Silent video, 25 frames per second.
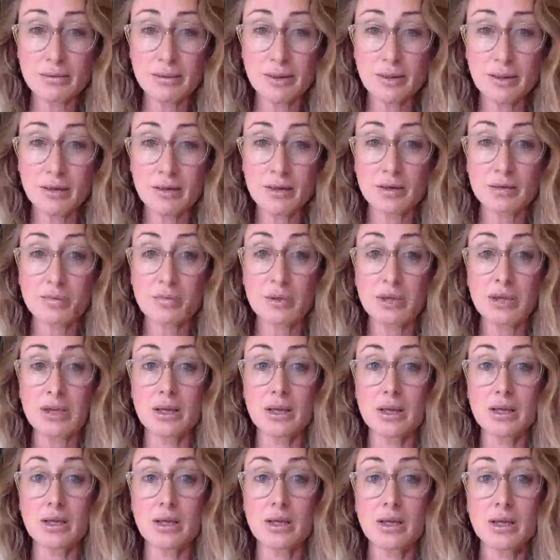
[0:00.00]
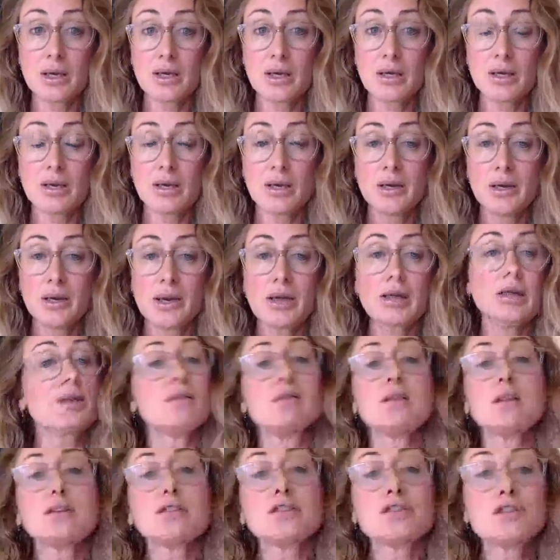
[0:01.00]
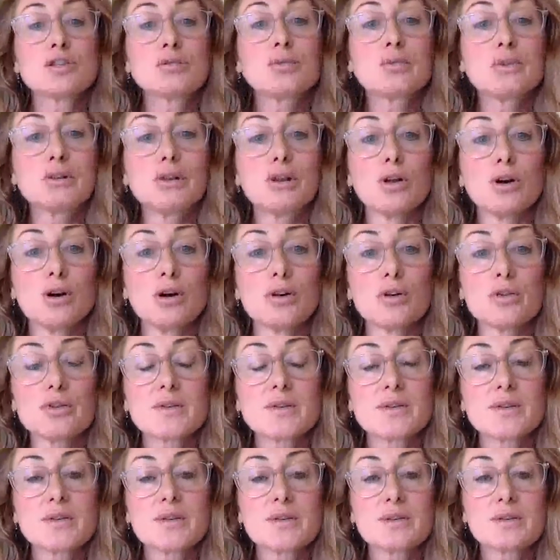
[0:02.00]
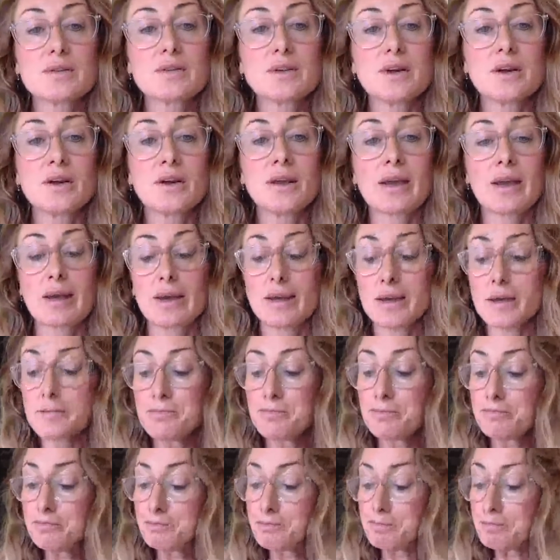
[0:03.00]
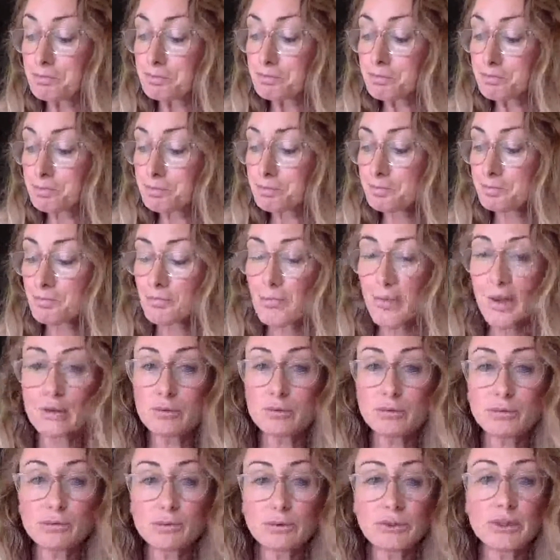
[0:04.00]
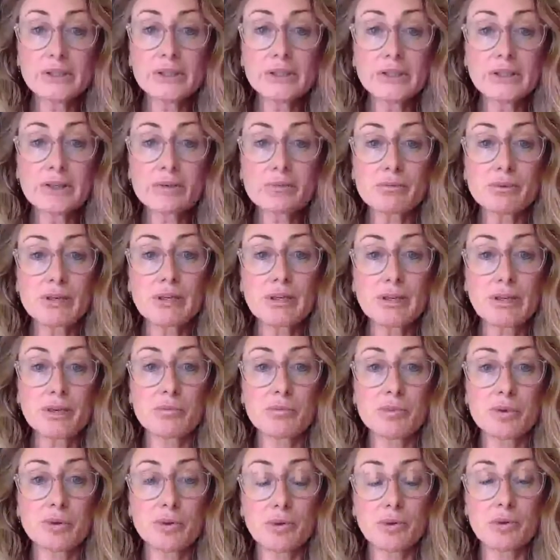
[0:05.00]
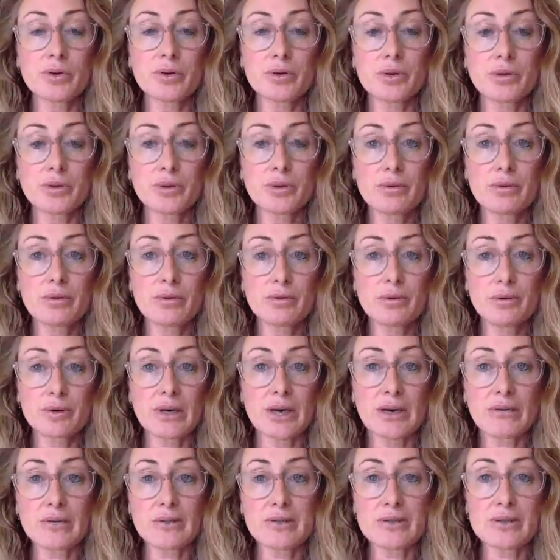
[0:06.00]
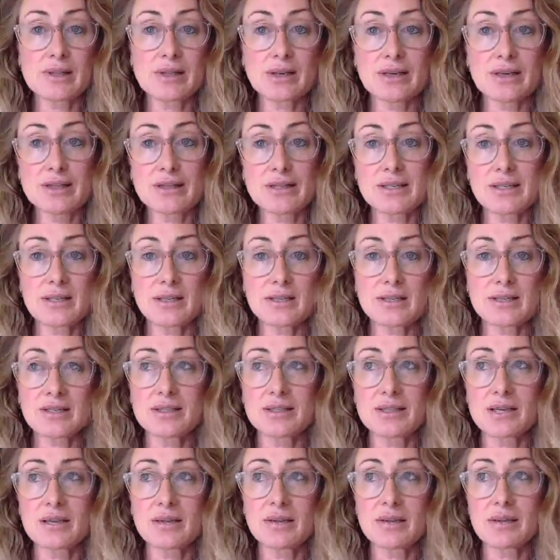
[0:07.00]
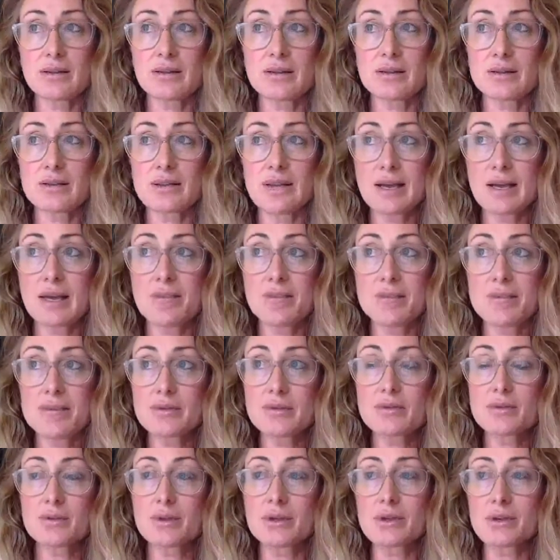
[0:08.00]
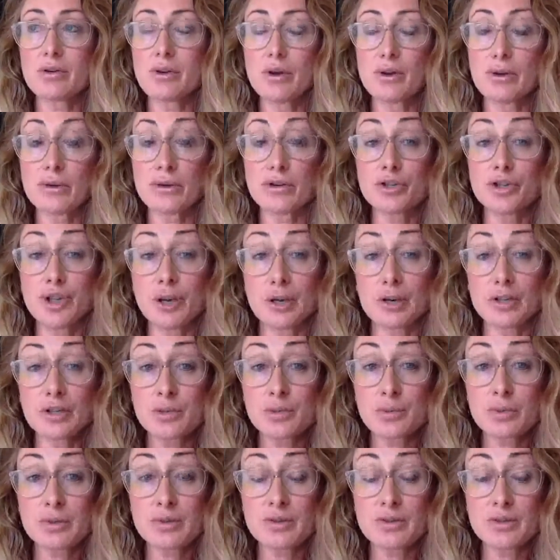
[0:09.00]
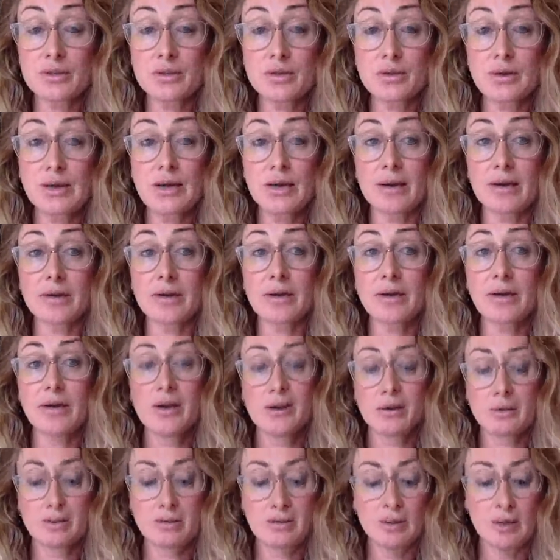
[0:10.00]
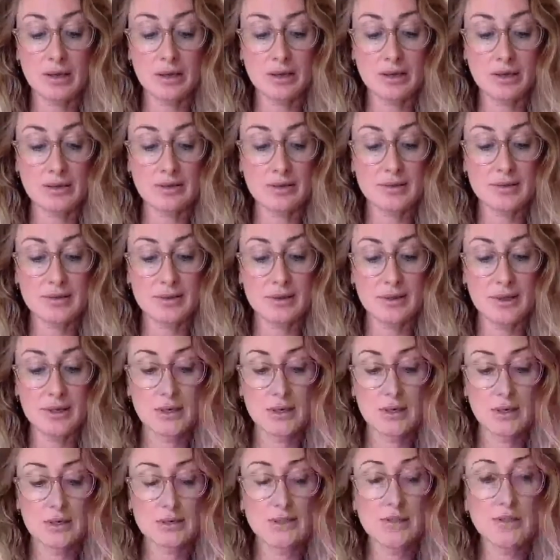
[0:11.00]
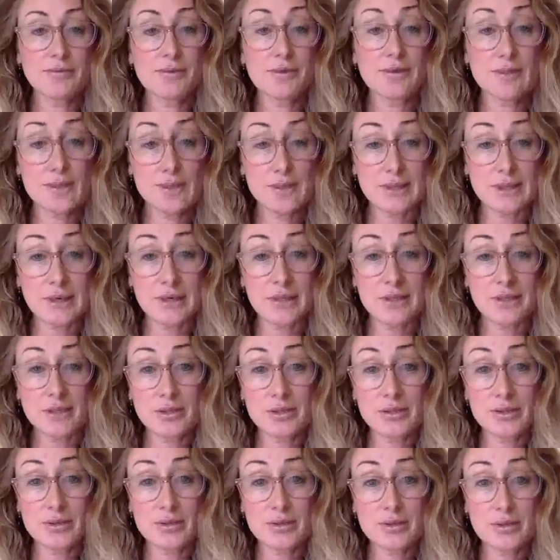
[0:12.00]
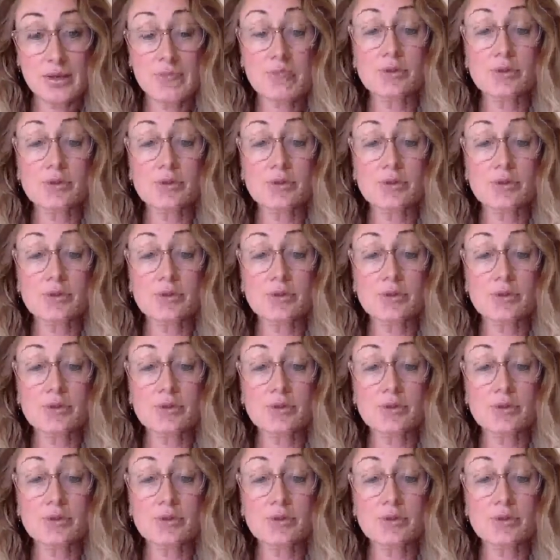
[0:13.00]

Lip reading: It could be anything to do with loss, okay? Really, really important throughout this class to understand that there's absolutely no judgments throughout these different stages.